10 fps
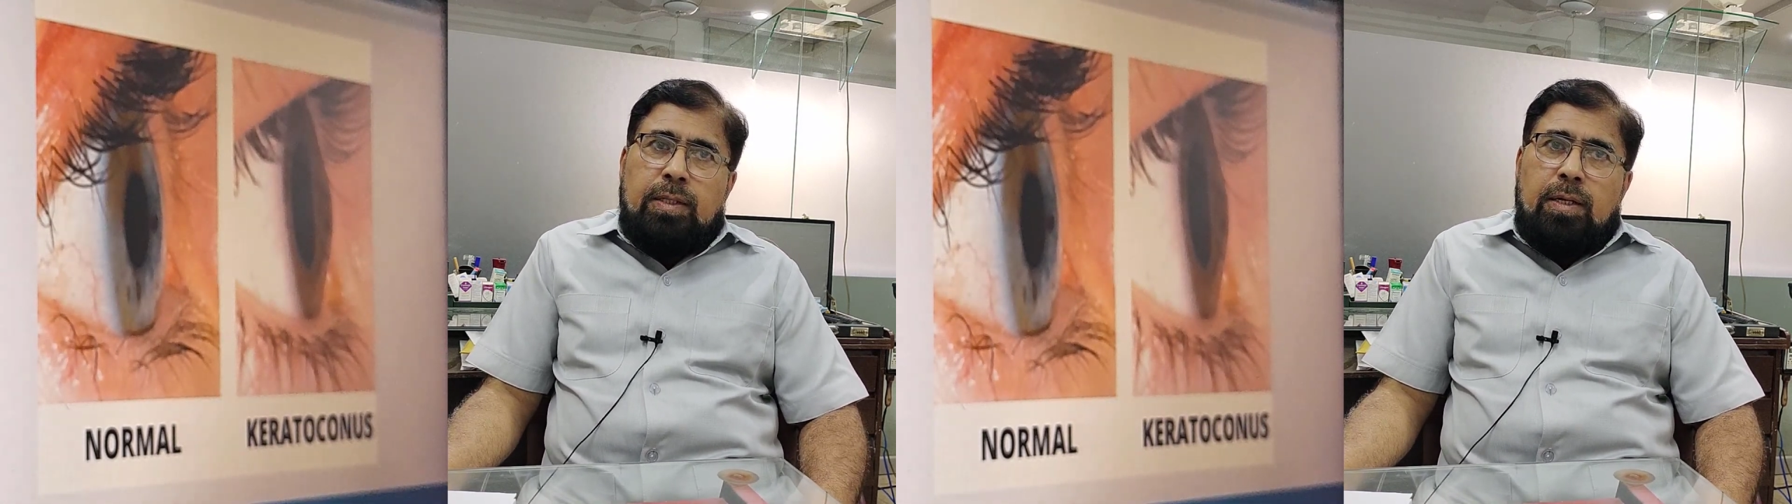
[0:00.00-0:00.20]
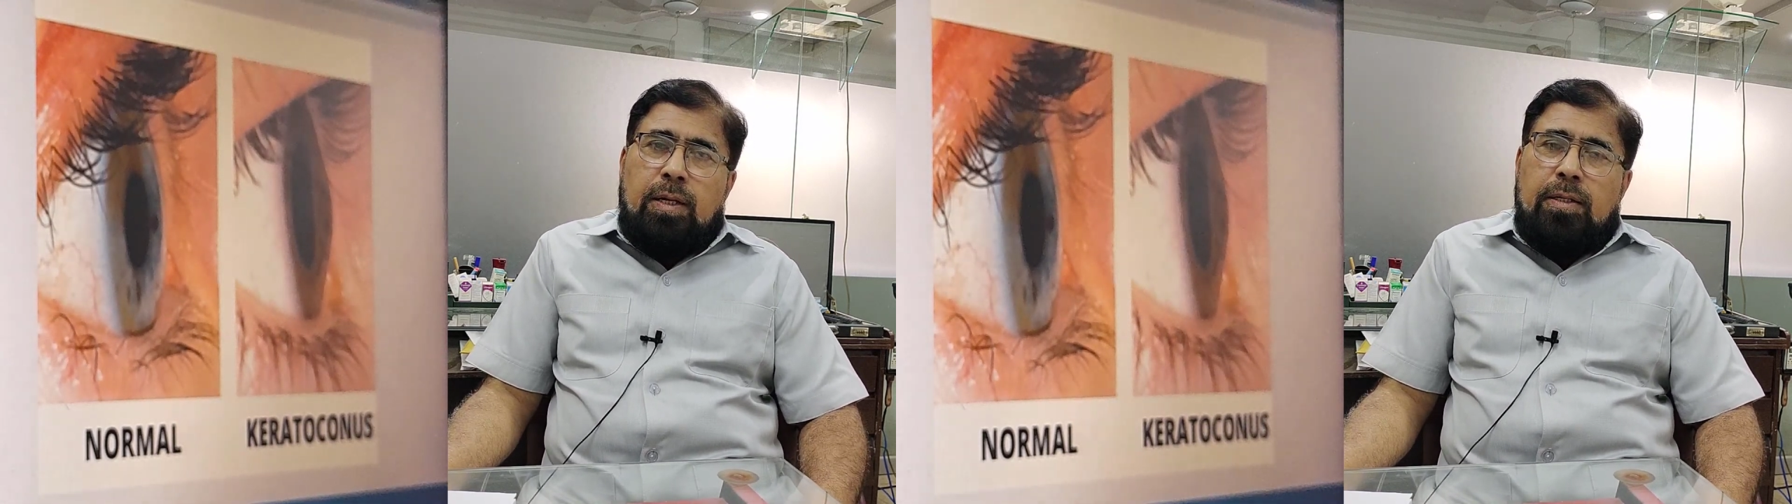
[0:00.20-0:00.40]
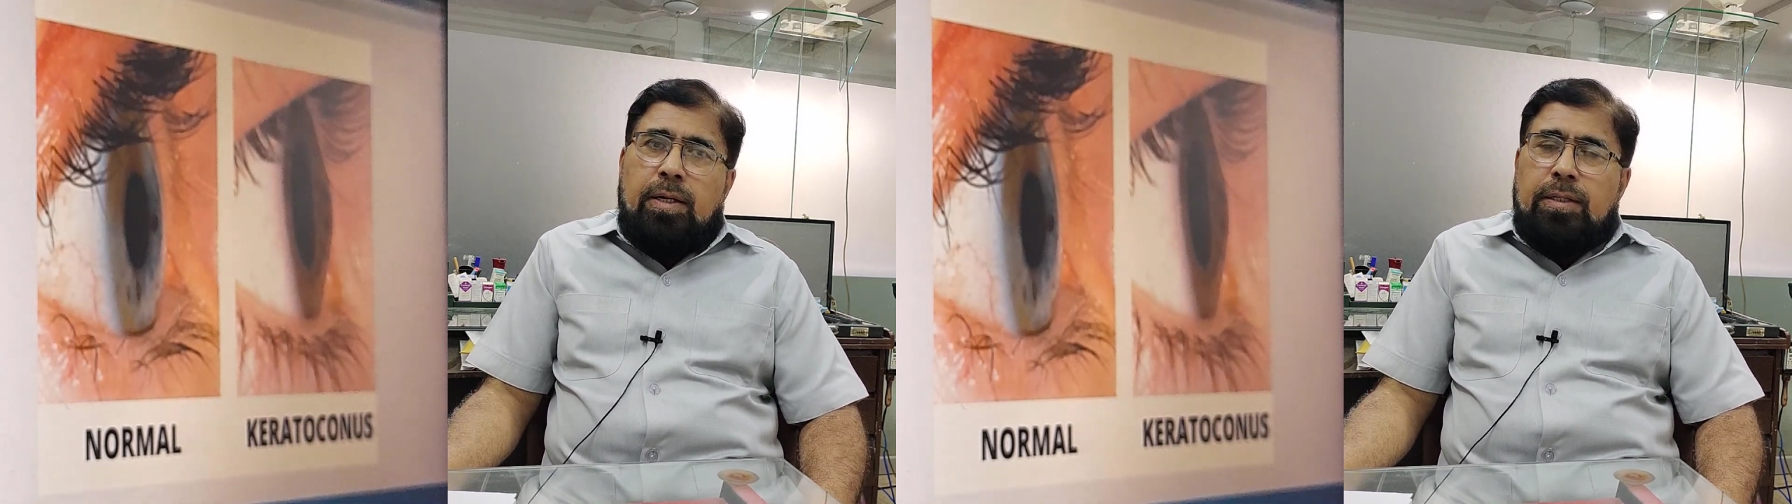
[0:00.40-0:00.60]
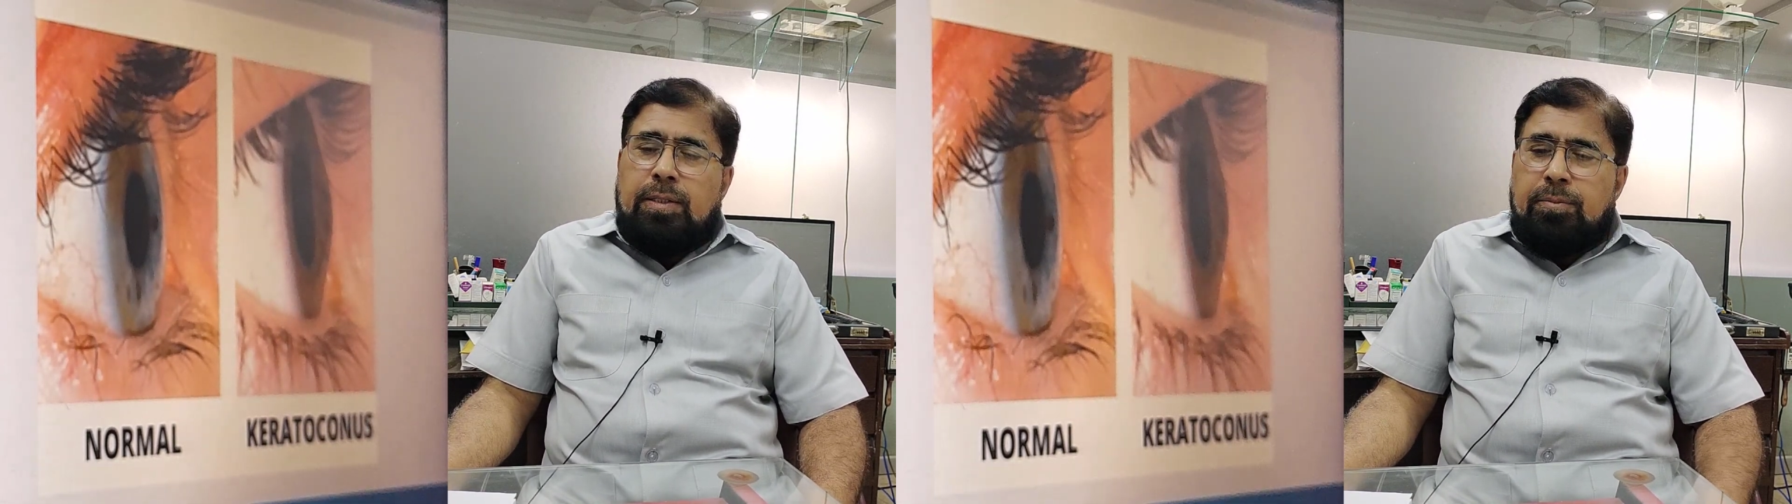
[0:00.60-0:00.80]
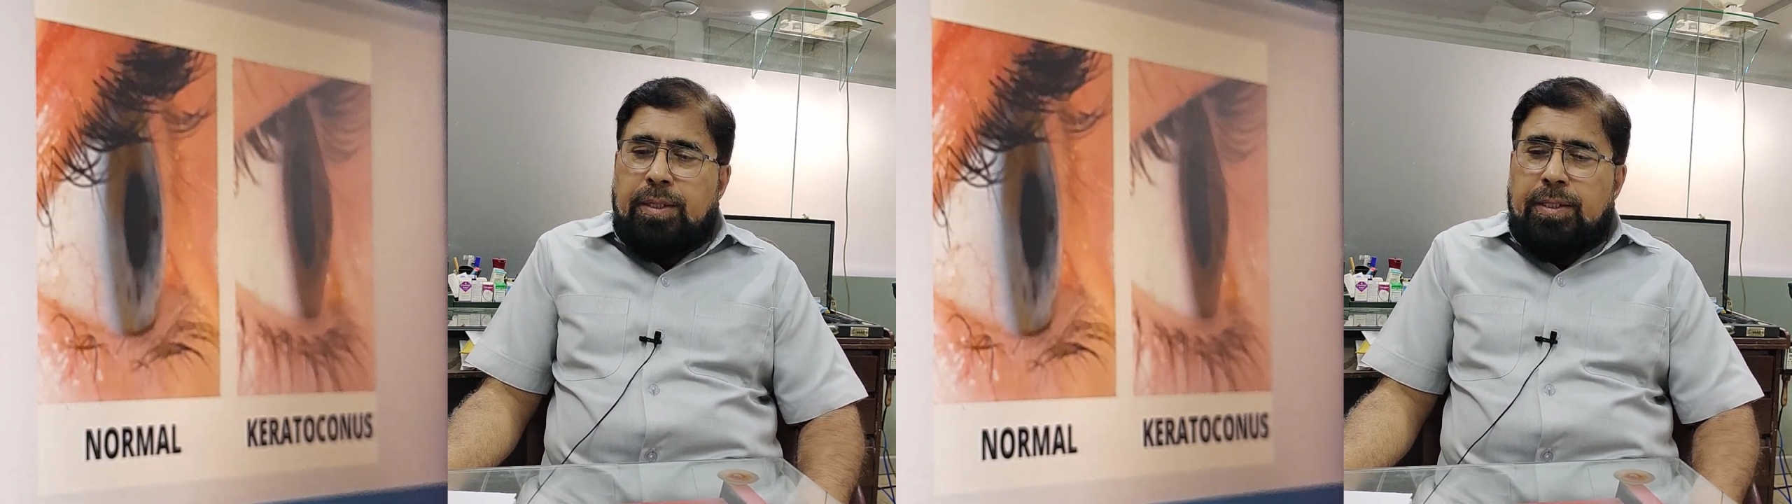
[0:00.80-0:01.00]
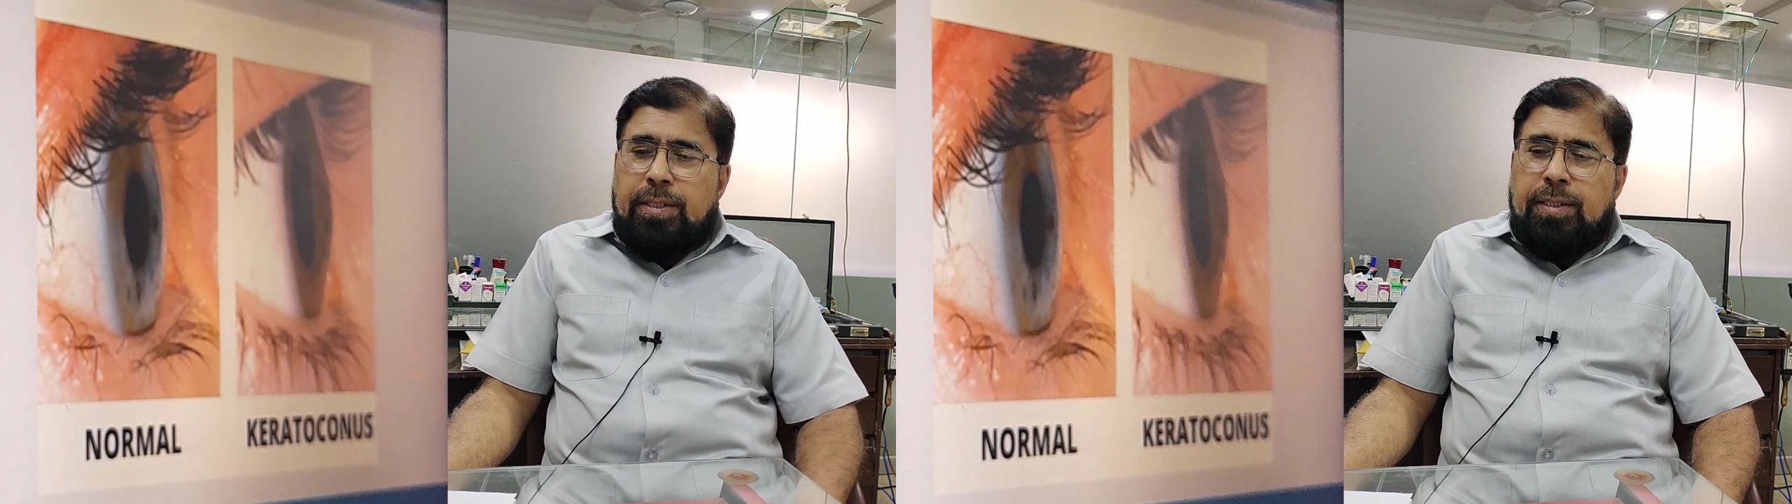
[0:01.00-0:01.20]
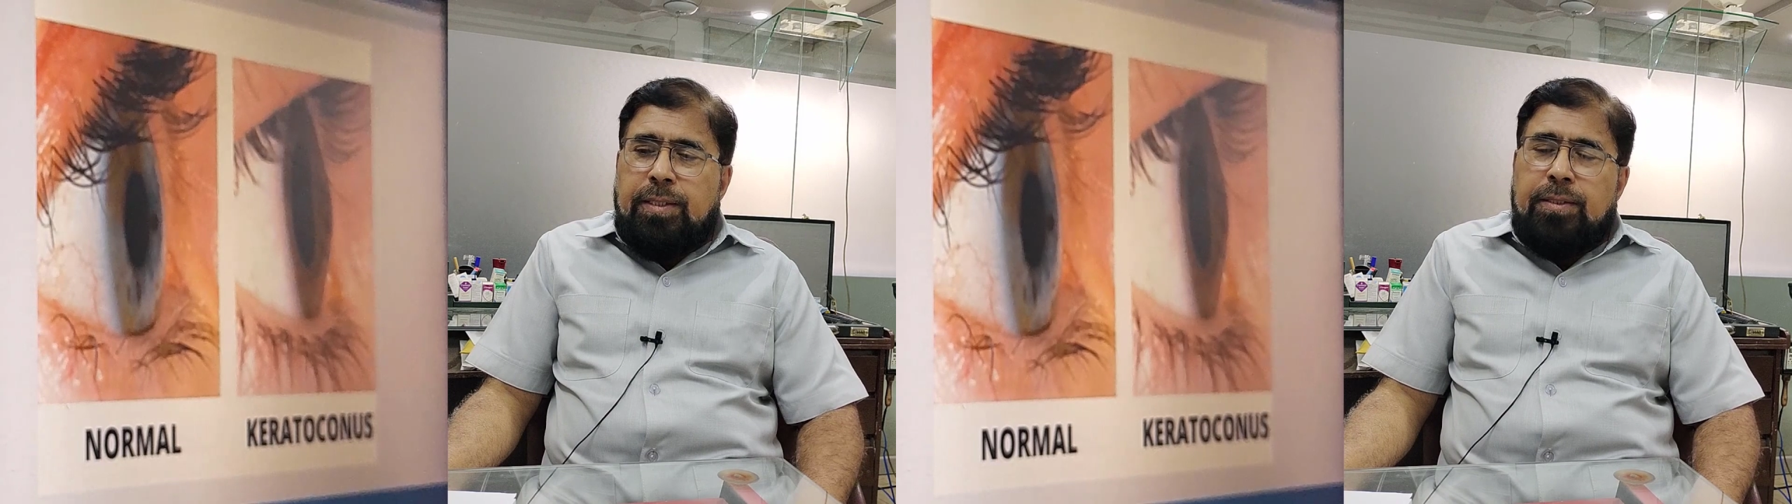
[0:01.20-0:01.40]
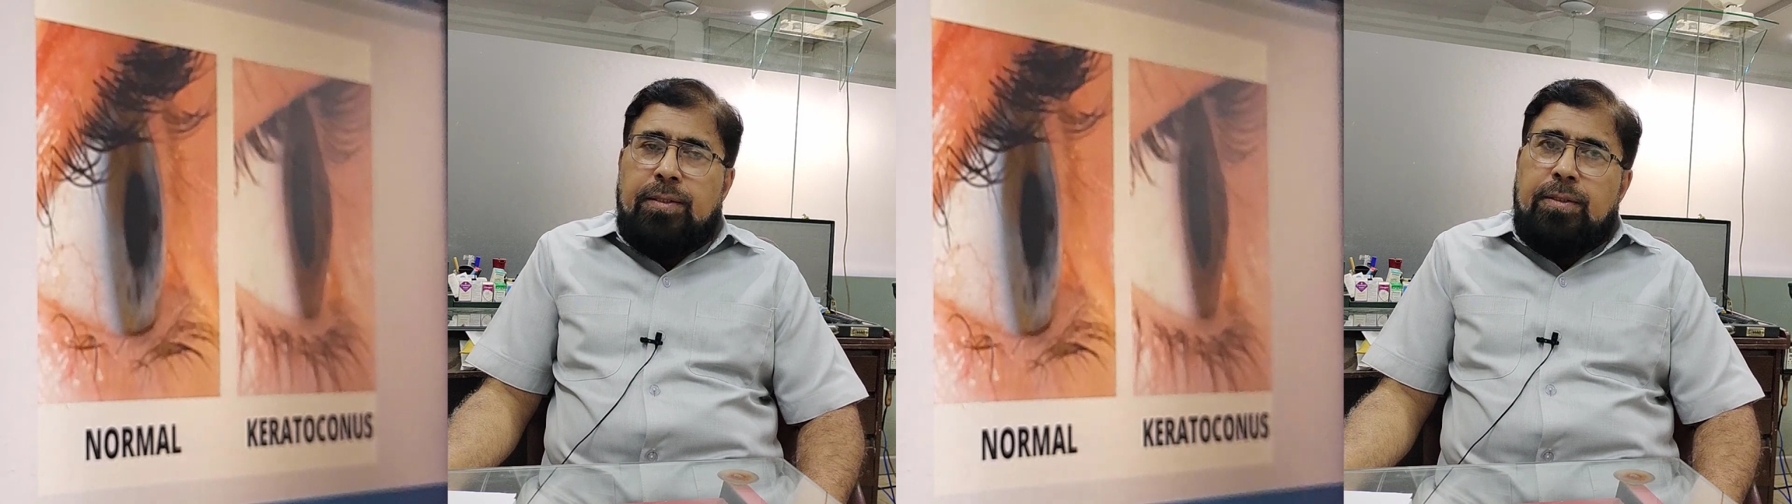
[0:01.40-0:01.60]
and
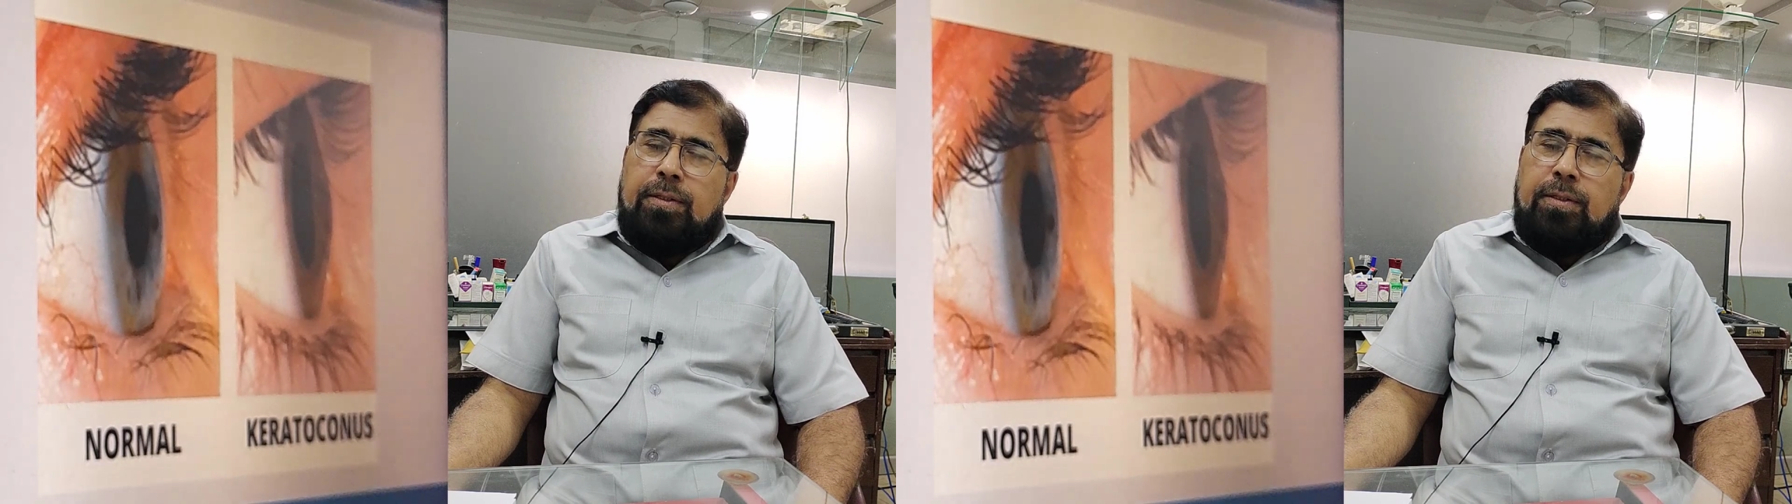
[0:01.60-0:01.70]
ultimately